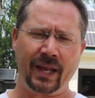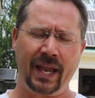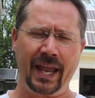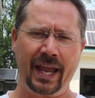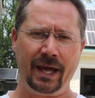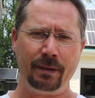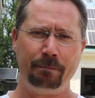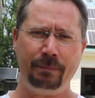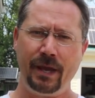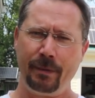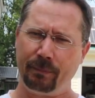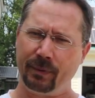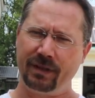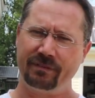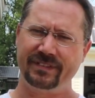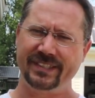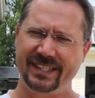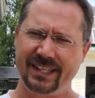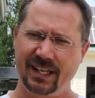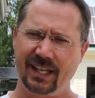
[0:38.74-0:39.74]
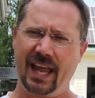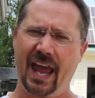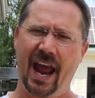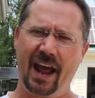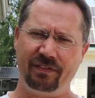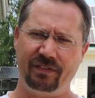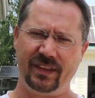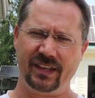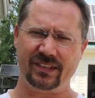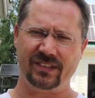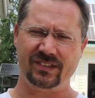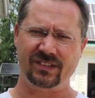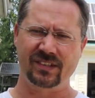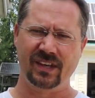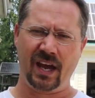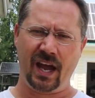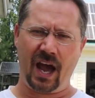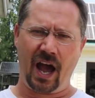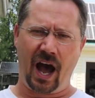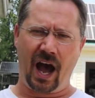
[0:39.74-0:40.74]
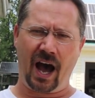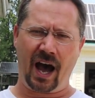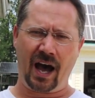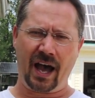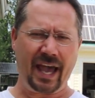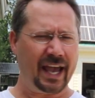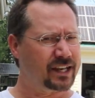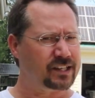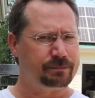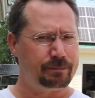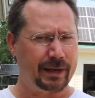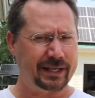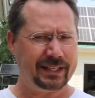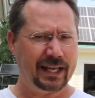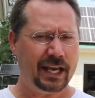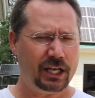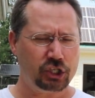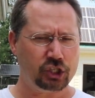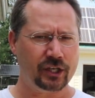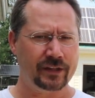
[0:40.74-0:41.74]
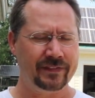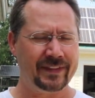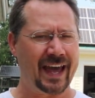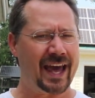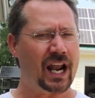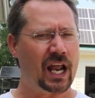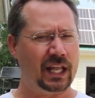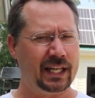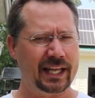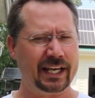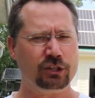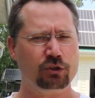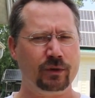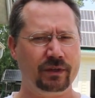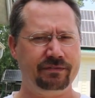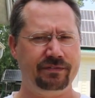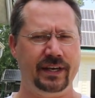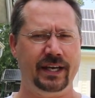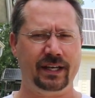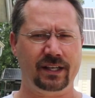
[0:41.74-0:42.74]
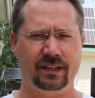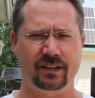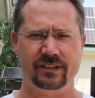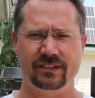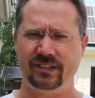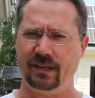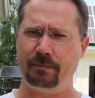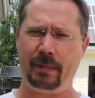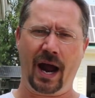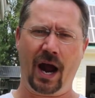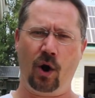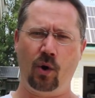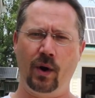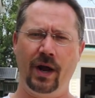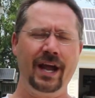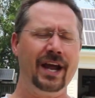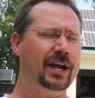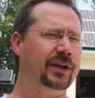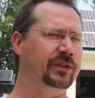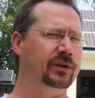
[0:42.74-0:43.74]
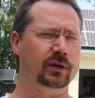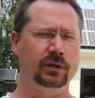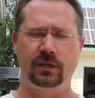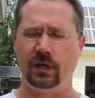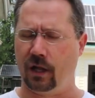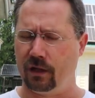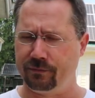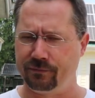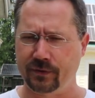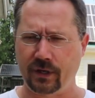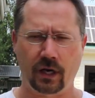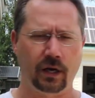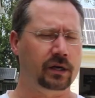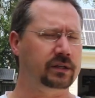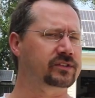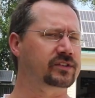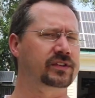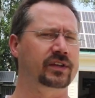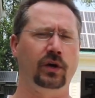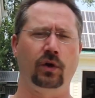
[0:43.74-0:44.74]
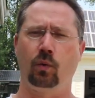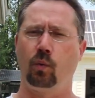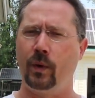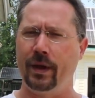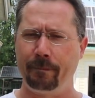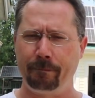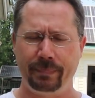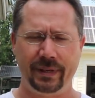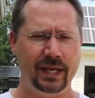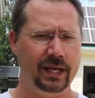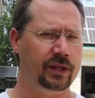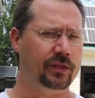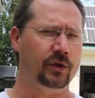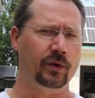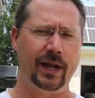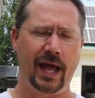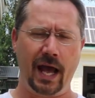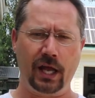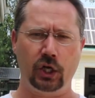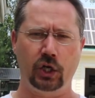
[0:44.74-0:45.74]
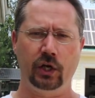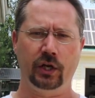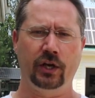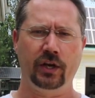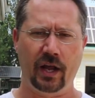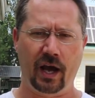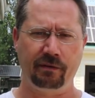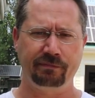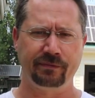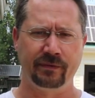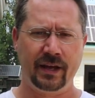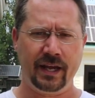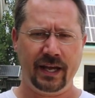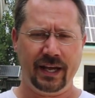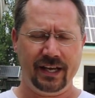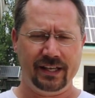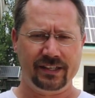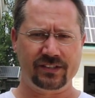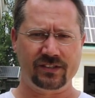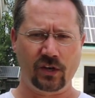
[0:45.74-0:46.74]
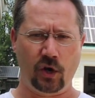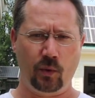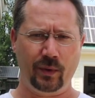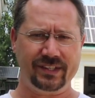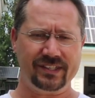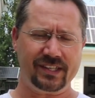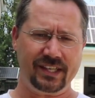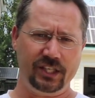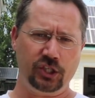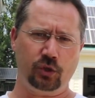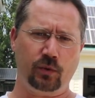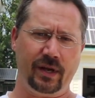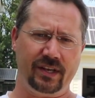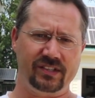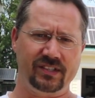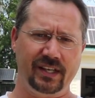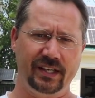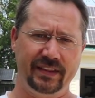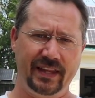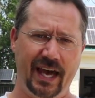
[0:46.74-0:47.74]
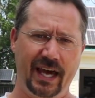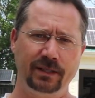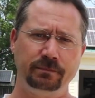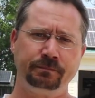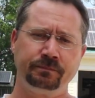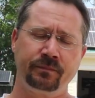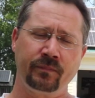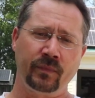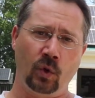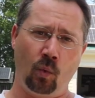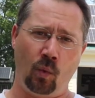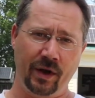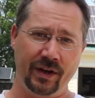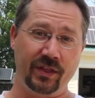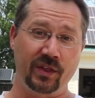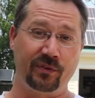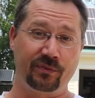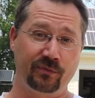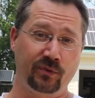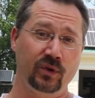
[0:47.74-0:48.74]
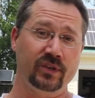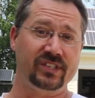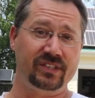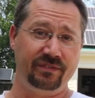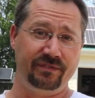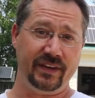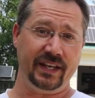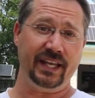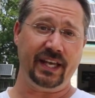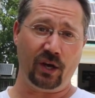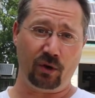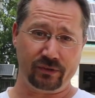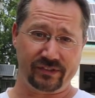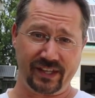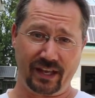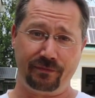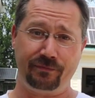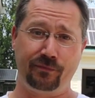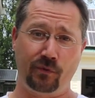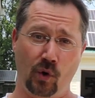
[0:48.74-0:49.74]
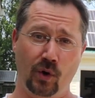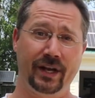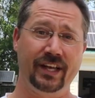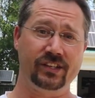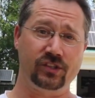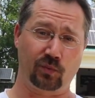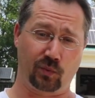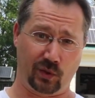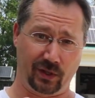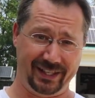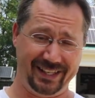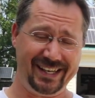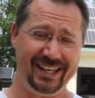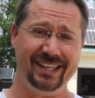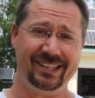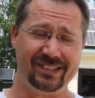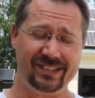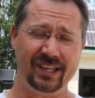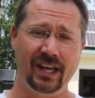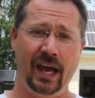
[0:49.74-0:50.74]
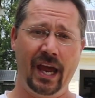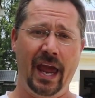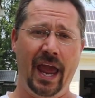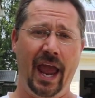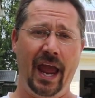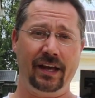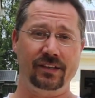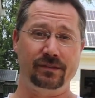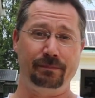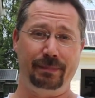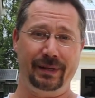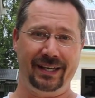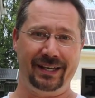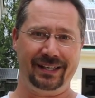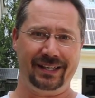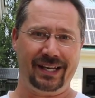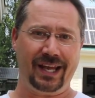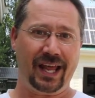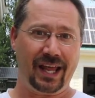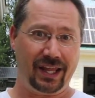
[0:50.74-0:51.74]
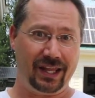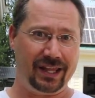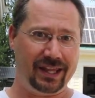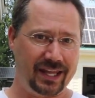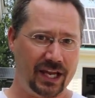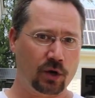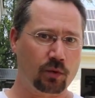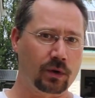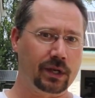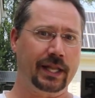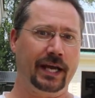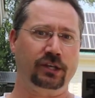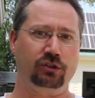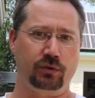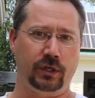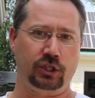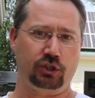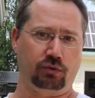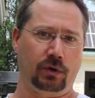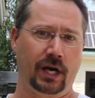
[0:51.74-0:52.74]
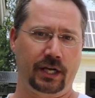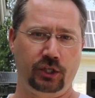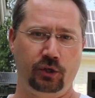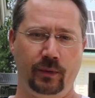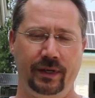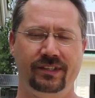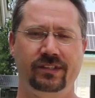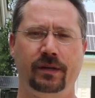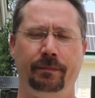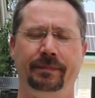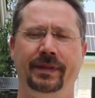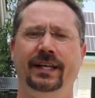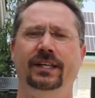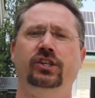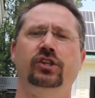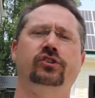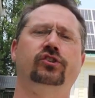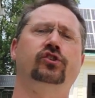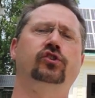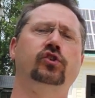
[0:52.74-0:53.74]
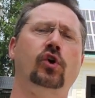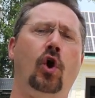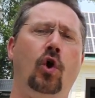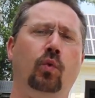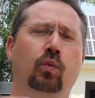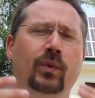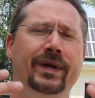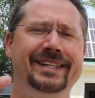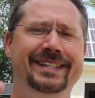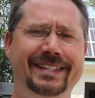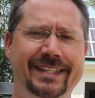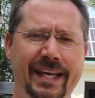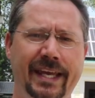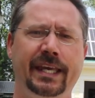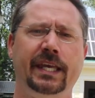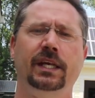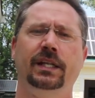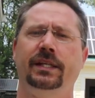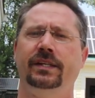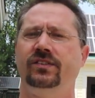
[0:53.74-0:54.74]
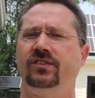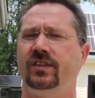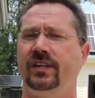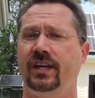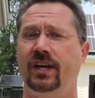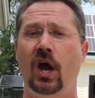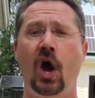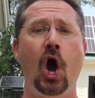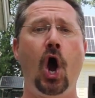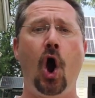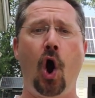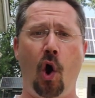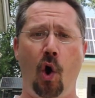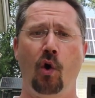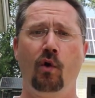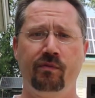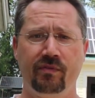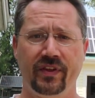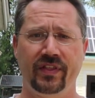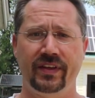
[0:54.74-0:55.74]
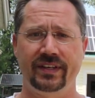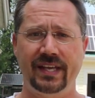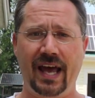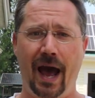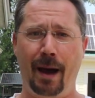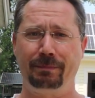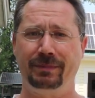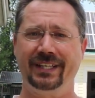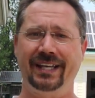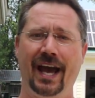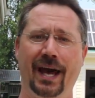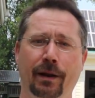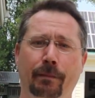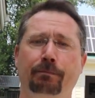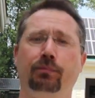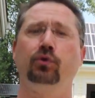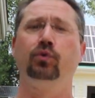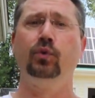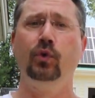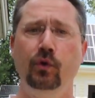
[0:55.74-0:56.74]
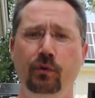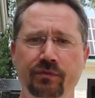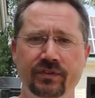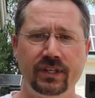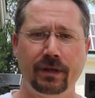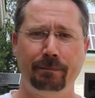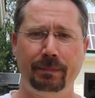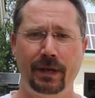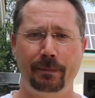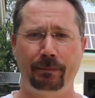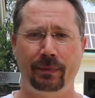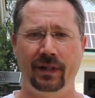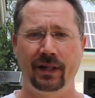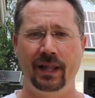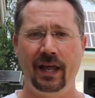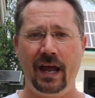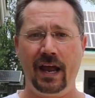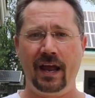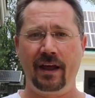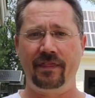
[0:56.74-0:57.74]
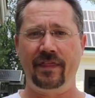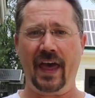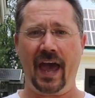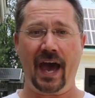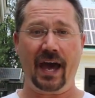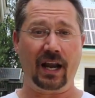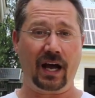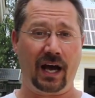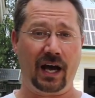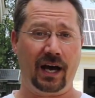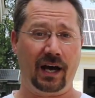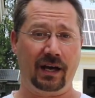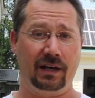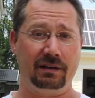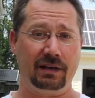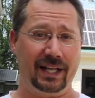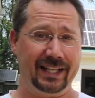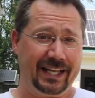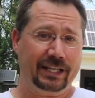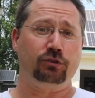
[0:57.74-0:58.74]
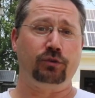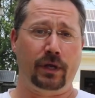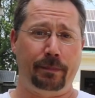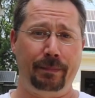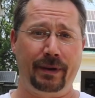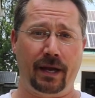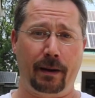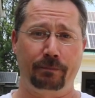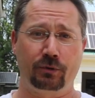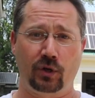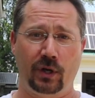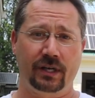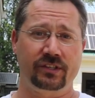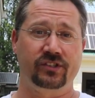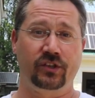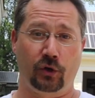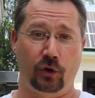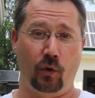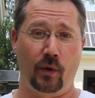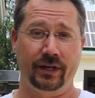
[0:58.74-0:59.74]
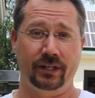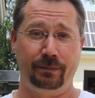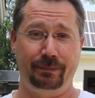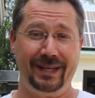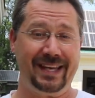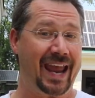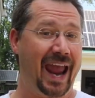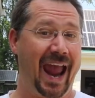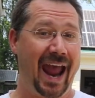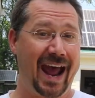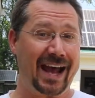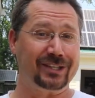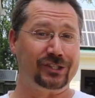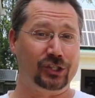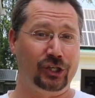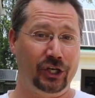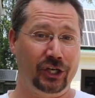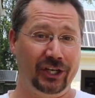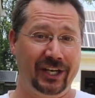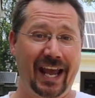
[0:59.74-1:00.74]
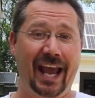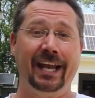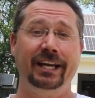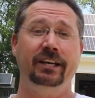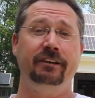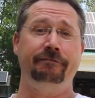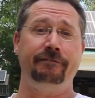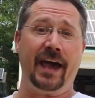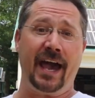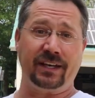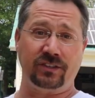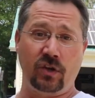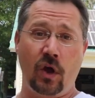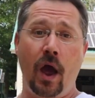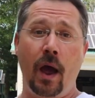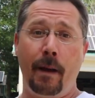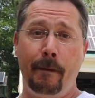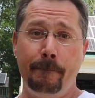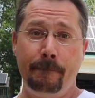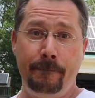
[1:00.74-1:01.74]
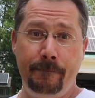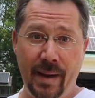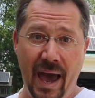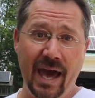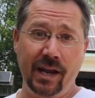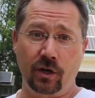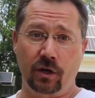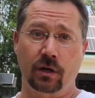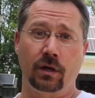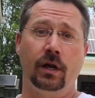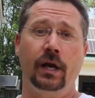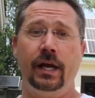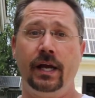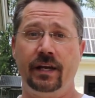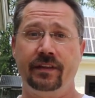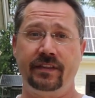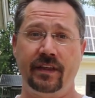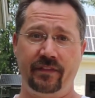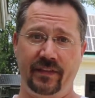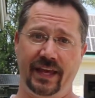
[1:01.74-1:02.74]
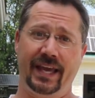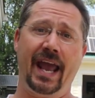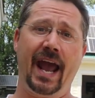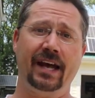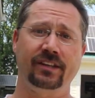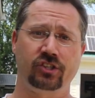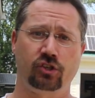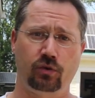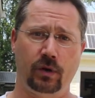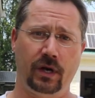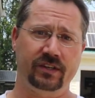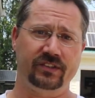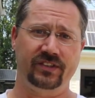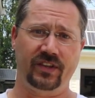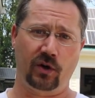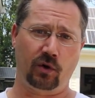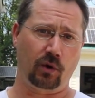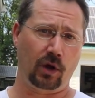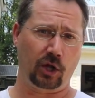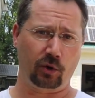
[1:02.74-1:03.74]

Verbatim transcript: And people have still had this uh, expectation that electric vehicles somehow they're golf carts, they're wimpy, they're not good enough. So it's interesting that one of the first videos that Ford has released has been their electric truck doing something just so ridiculously over the top to kind of prove to people that uh, electric pickup trucks, they're going to be as good and in fact better than the gas trucks that are